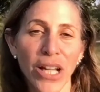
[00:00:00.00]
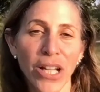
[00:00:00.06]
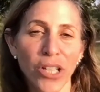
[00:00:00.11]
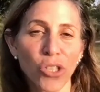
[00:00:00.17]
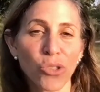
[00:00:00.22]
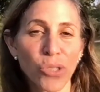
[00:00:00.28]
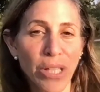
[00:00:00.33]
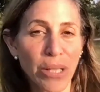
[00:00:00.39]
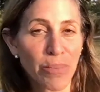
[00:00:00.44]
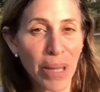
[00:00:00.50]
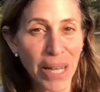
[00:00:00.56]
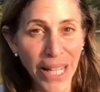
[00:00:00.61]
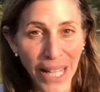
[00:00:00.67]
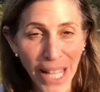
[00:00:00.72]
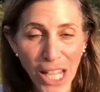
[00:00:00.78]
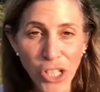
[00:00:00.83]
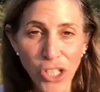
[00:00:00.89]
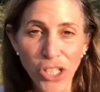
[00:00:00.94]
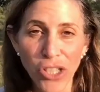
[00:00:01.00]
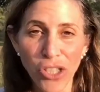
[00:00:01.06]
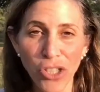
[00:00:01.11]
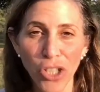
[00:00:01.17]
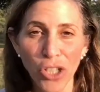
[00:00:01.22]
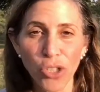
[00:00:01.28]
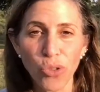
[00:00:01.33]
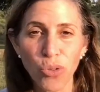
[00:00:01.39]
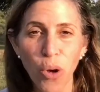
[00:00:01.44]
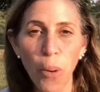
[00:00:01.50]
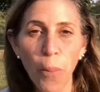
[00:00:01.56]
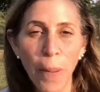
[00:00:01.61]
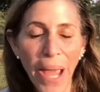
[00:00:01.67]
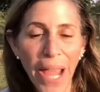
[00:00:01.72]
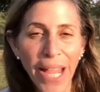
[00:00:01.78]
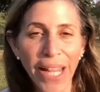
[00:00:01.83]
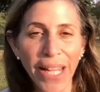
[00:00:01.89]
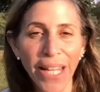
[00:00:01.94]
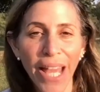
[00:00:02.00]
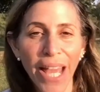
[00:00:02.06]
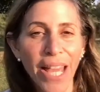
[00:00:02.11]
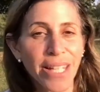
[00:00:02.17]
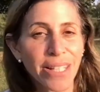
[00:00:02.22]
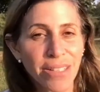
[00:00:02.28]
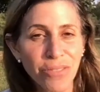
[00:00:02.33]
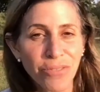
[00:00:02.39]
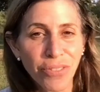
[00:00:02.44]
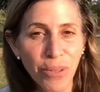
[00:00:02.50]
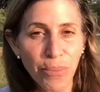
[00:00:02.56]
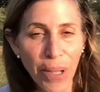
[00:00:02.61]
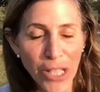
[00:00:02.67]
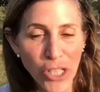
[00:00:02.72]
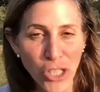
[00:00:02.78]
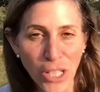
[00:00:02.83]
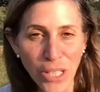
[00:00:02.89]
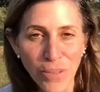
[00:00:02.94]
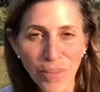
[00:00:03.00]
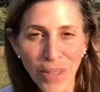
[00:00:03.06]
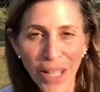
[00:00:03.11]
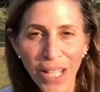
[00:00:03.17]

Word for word: using medications to control pain and inflammation.